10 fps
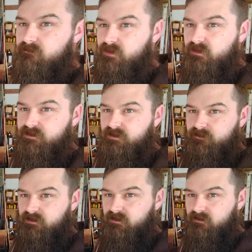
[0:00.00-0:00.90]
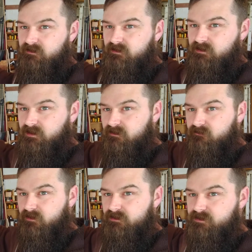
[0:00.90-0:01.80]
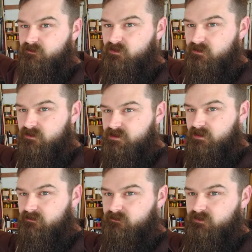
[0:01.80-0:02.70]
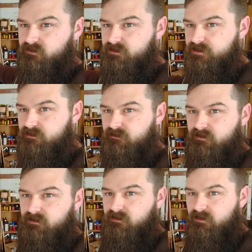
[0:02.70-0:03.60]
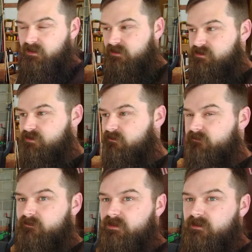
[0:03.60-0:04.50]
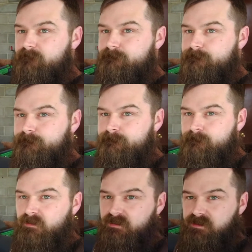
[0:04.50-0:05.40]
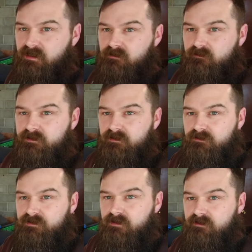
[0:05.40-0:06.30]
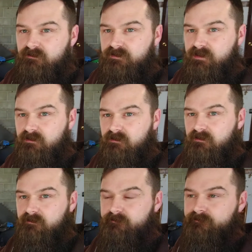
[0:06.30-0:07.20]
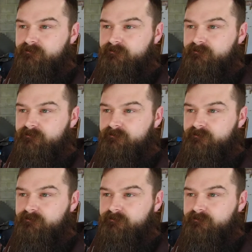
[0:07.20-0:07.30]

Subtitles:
boards up there, and then I can run some horizontal boards and hang stuff from that. That's kind of what those are sitting there.